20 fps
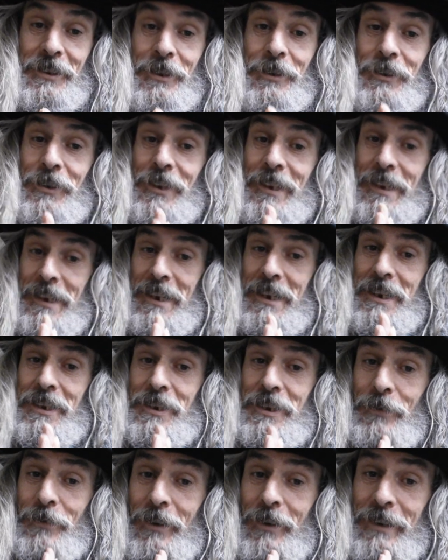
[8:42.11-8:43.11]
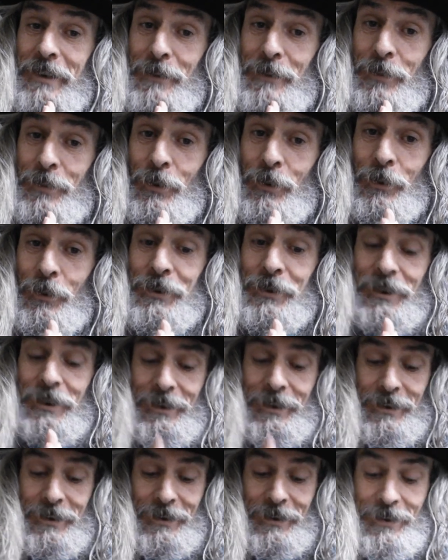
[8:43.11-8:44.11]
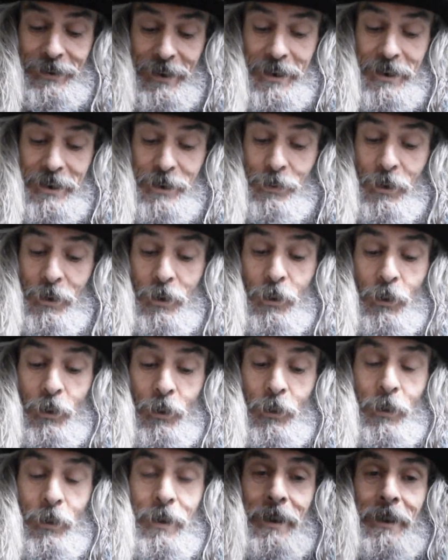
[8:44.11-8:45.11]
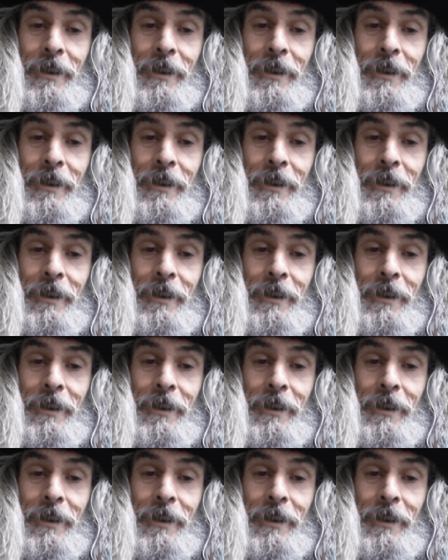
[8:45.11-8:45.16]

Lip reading: because the keys are very important. That's what all